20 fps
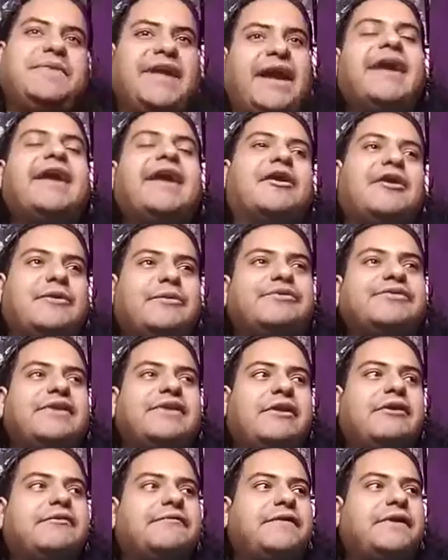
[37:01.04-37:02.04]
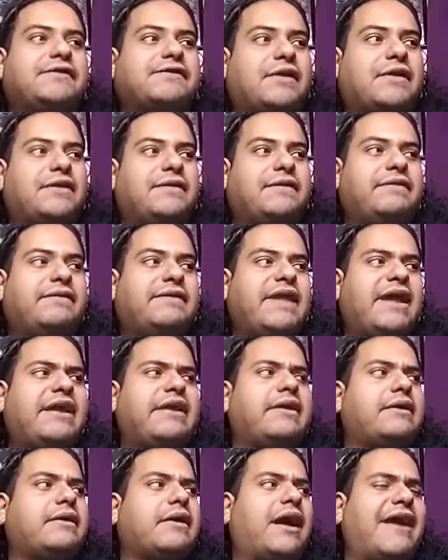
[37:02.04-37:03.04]
Yeah, I heard it was an interface.
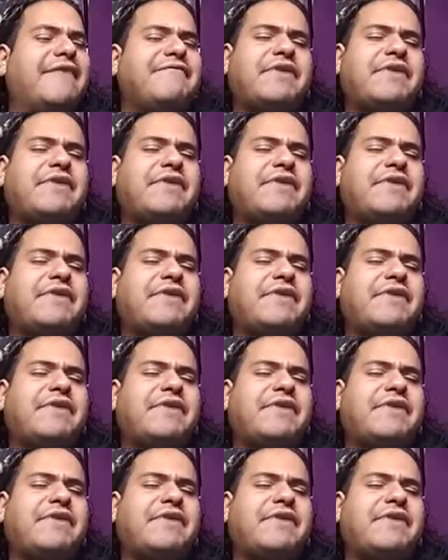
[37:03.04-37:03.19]
They